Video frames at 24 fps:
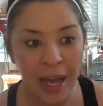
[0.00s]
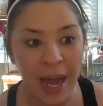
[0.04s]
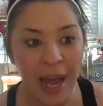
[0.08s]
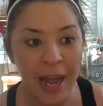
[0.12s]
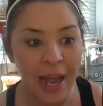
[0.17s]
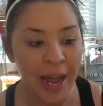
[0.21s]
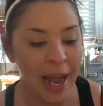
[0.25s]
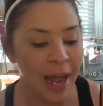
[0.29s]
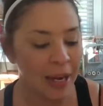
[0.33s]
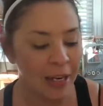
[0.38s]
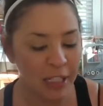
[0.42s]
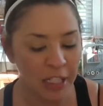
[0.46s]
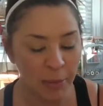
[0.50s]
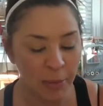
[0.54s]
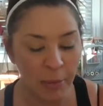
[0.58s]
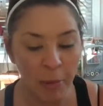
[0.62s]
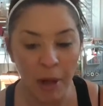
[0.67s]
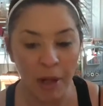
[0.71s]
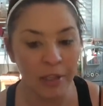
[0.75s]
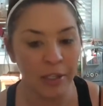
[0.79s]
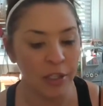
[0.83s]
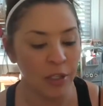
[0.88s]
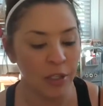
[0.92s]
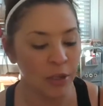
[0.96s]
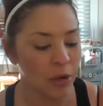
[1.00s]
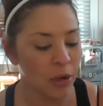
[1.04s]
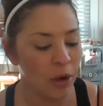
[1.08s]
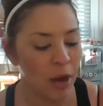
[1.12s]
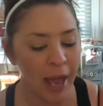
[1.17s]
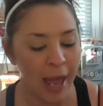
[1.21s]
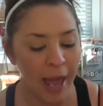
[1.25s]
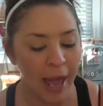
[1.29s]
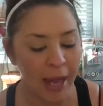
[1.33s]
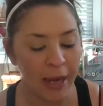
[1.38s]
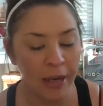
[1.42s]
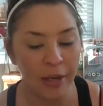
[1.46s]
I had a sponsor, I
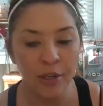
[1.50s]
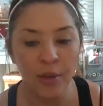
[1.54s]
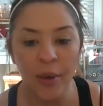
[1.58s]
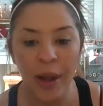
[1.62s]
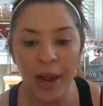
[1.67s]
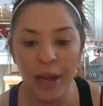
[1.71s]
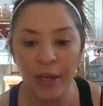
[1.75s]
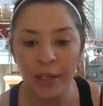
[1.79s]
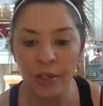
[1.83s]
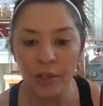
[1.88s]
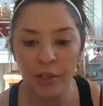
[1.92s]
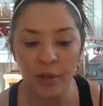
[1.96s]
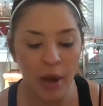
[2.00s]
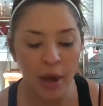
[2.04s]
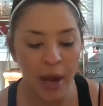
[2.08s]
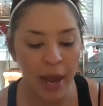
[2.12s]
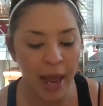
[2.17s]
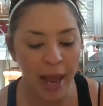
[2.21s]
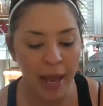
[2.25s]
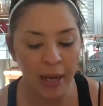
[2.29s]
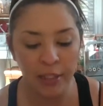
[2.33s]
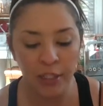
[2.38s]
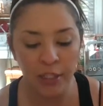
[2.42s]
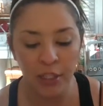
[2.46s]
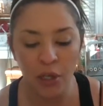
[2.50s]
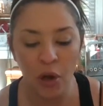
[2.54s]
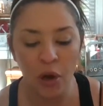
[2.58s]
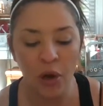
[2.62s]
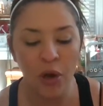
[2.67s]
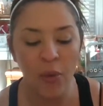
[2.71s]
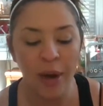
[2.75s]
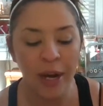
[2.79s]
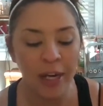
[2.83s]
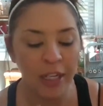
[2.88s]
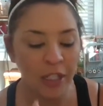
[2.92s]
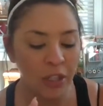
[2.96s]
had a director, I had a star
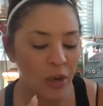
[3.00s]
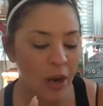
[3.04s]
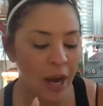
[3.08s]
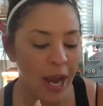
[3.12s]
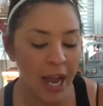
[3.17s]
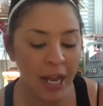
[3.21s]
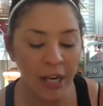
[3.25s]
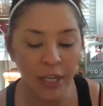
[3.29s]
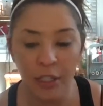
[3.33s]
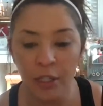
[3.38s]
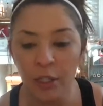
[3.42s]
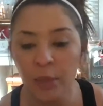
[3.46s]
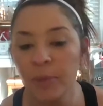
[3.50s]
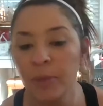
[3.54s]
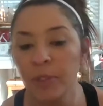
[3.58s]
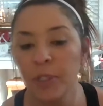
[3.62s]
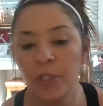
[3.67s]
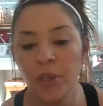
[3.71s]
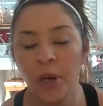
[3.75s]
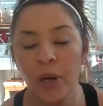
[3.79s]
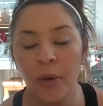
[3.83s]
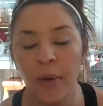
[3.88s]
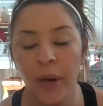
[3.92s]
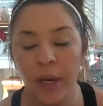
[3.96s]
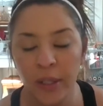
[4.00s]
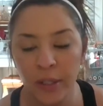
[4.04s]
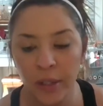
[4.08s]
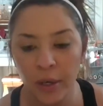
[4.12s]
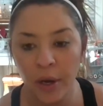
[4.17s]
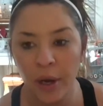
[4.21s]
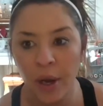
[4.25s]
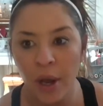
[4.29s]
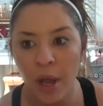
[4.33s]
director, I had a superstar director.